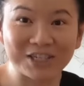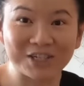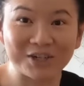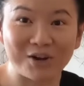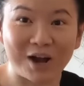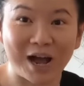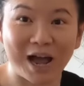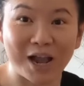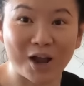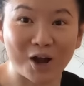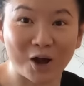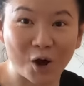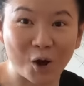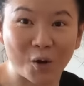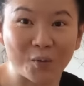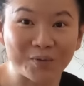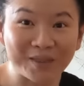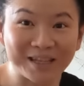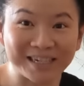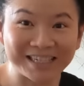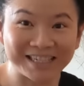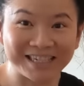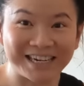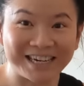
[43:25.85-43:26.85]
So I
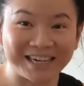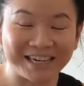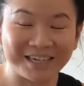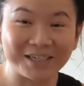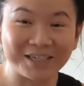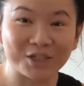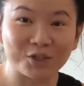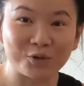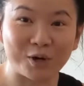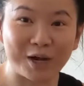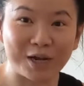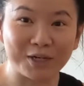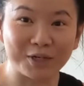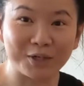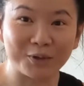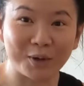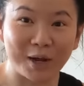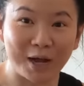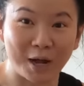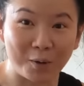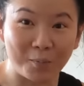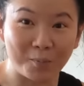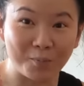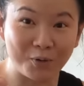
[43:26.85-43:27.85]
hope this channel is trying to
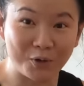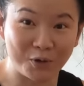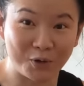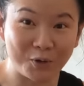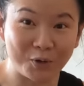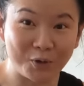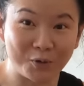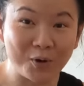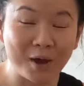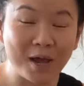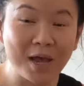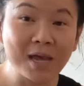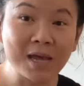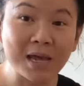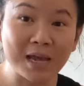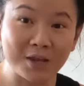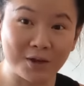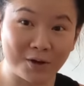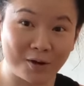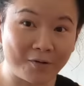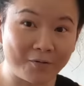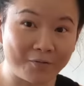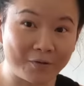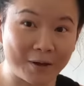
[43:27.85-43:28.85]
help you
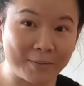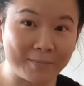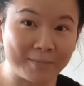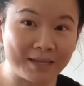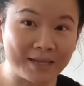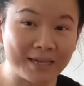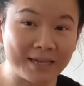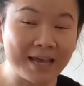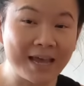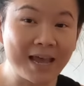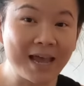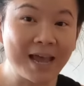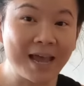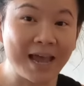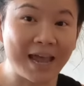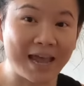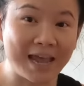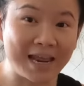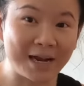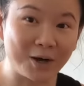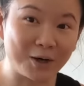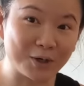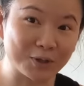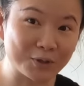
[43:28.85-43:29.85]
and your family
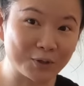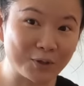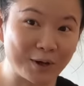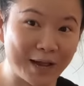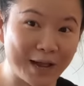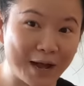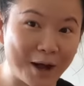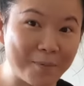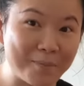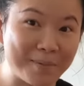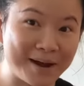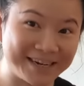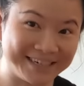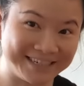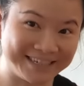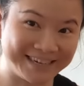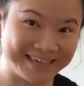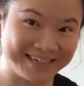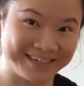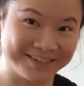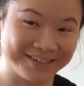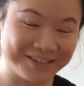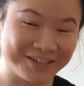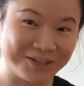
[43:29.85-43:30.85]
and also help my
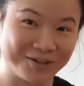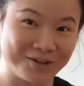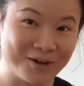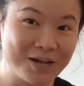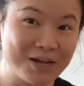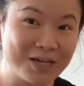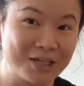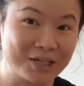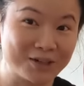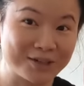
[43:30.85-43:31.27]
channel too.